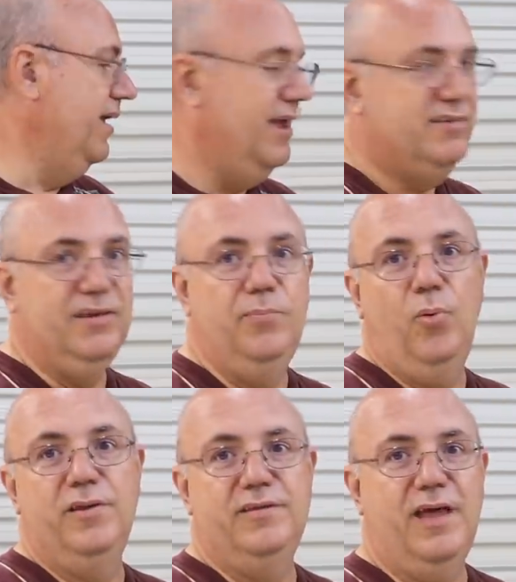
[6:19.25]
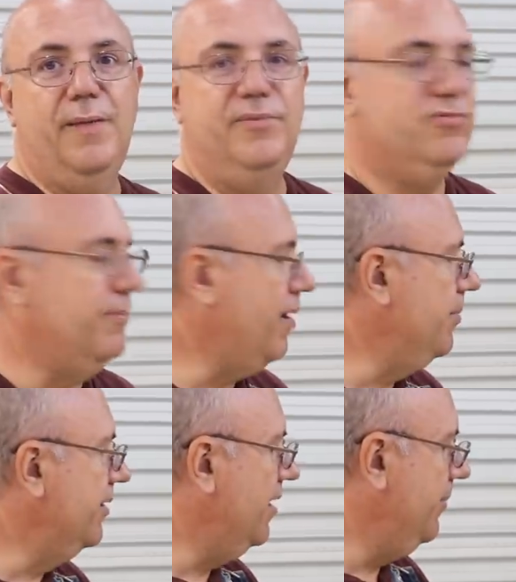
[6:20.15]
at some point in time, this will
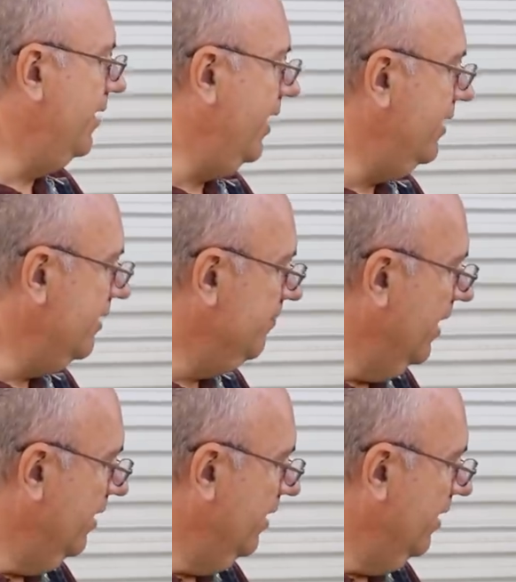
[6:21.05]
probably come in handy.